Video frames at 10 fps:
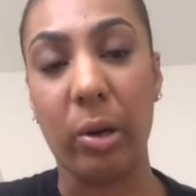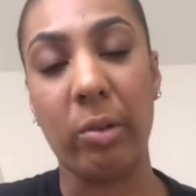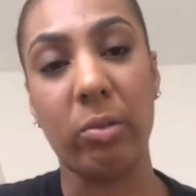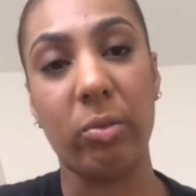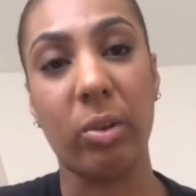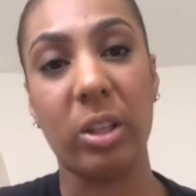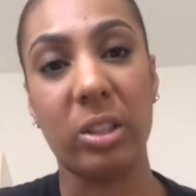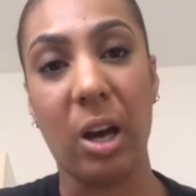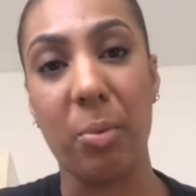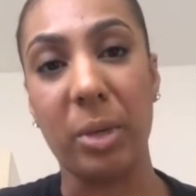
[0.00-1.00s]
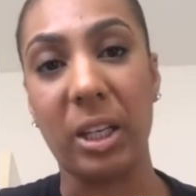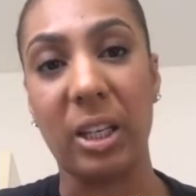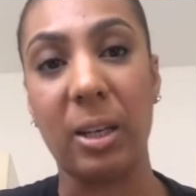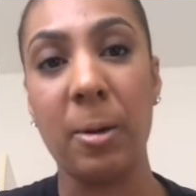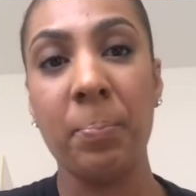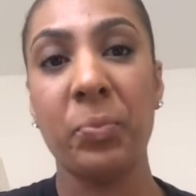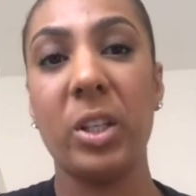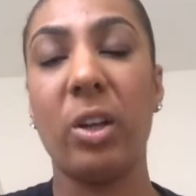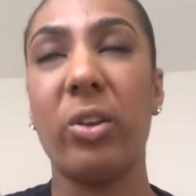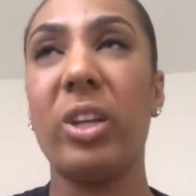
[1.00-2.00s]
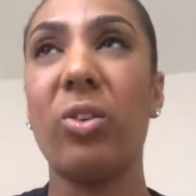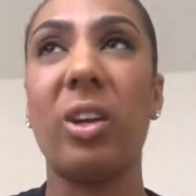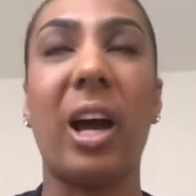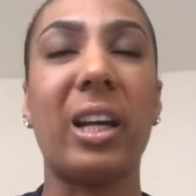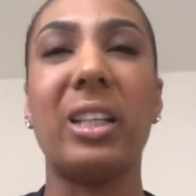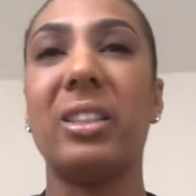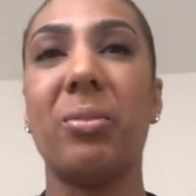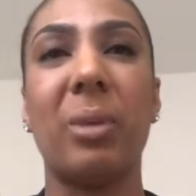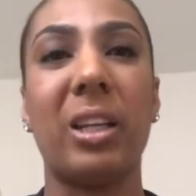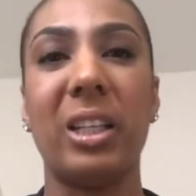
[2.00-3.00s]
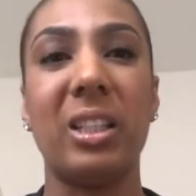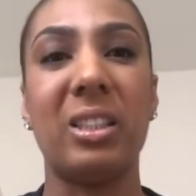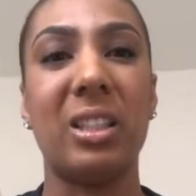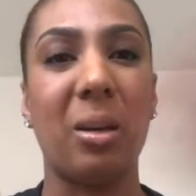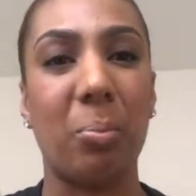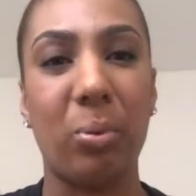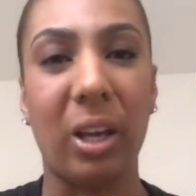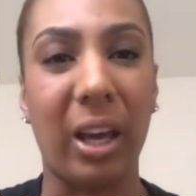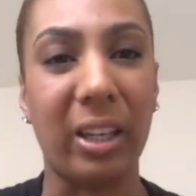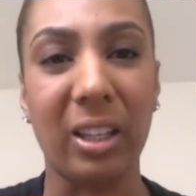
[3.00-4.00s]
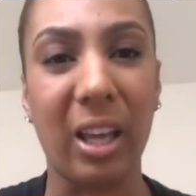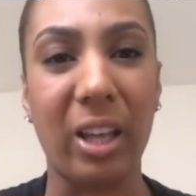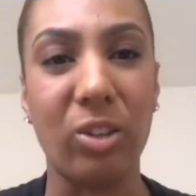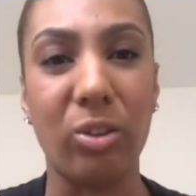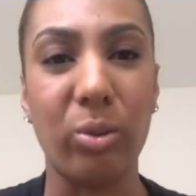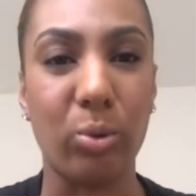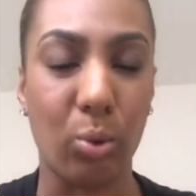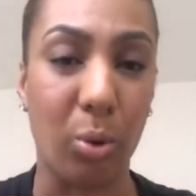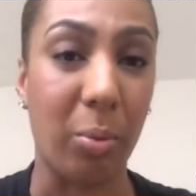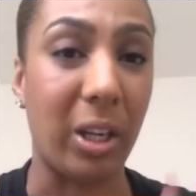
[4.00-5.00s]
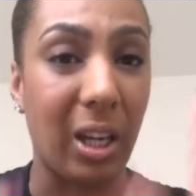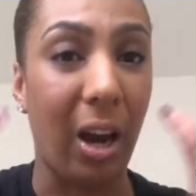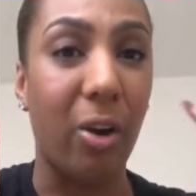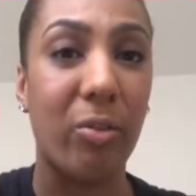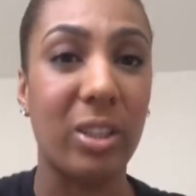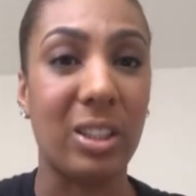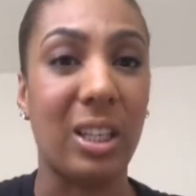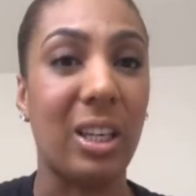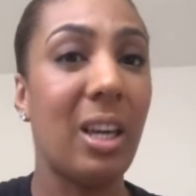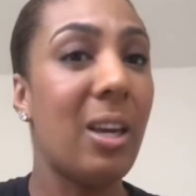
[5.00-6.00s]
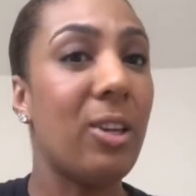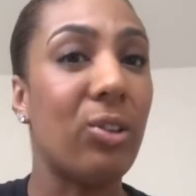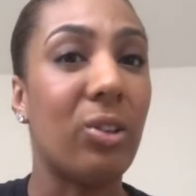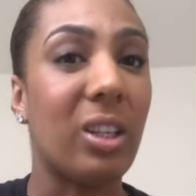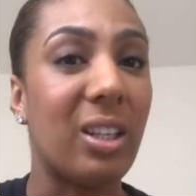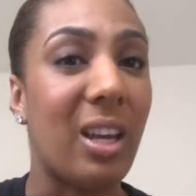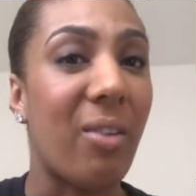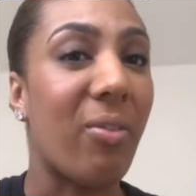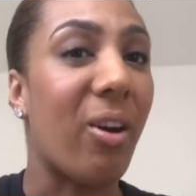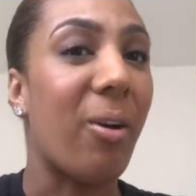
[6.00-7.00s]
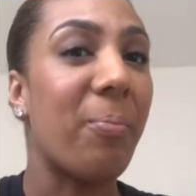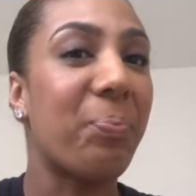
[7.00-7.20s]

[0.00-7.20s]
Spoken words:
And volatile meaning, they're not likely to bloody dip and you lose all your money. Obviously, you can never